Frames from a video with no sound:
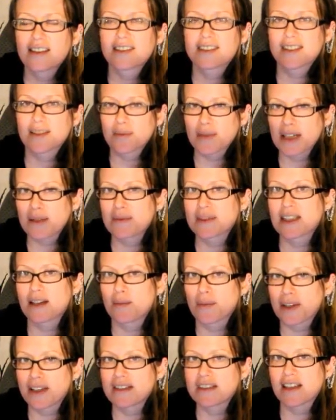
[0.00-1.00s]
Sometimes
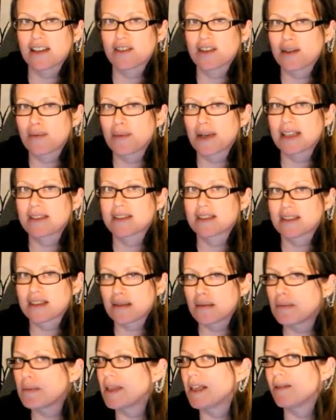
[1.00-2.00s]
that brings out the best
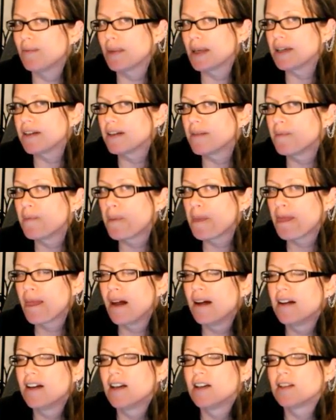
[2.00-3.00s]
in people.
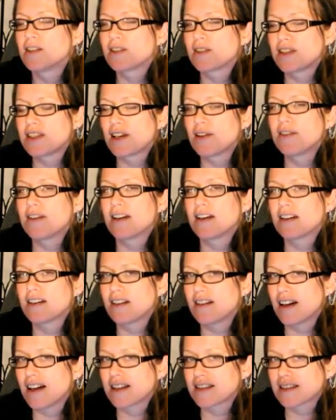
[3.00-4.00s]
So don't
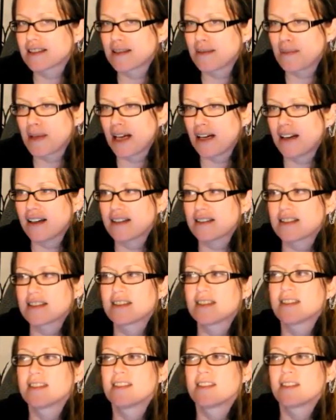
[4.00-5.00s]

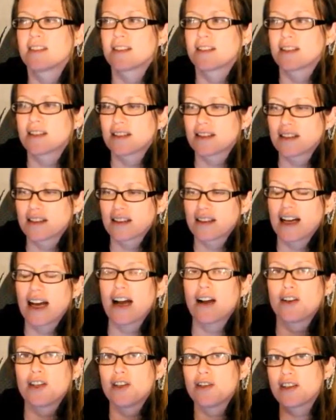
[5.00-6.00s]
underestimate
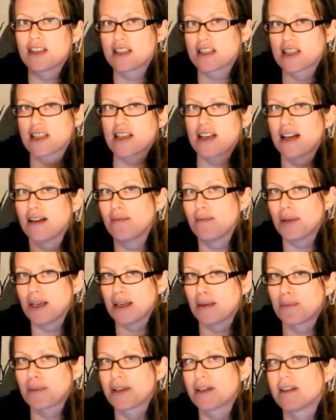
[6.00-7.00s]
how you can shape
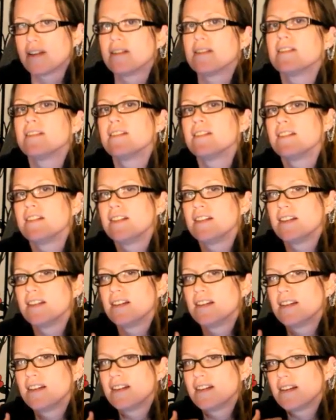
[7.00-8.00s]
people
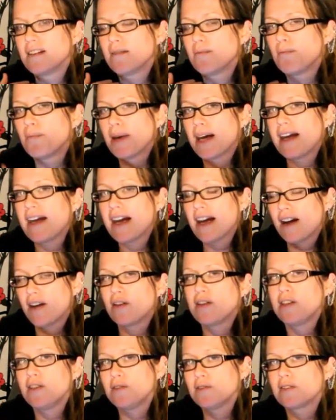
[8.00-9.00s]
by
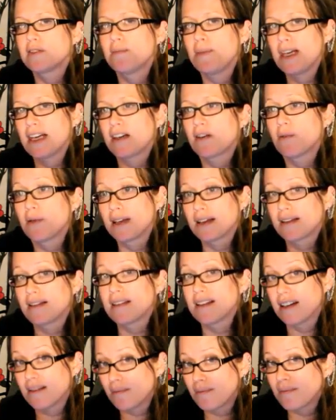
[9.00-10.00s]
how you speak
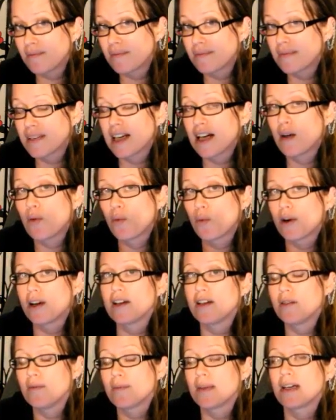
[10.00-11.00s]
with them and
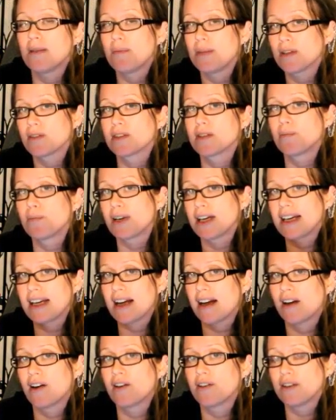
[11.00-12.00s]
what you might be able to bring
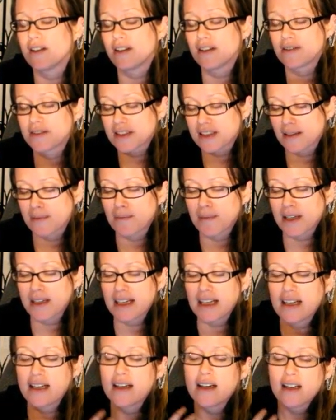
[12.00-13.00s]
out of
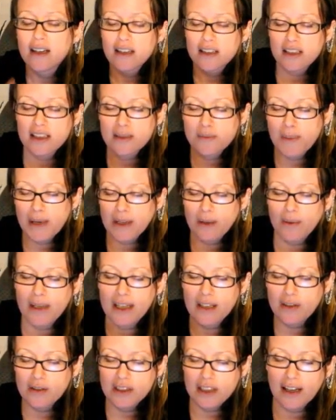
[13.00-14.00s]
somebody just by the
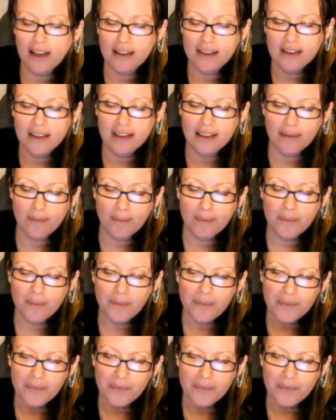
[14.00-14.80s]
way you talk to them.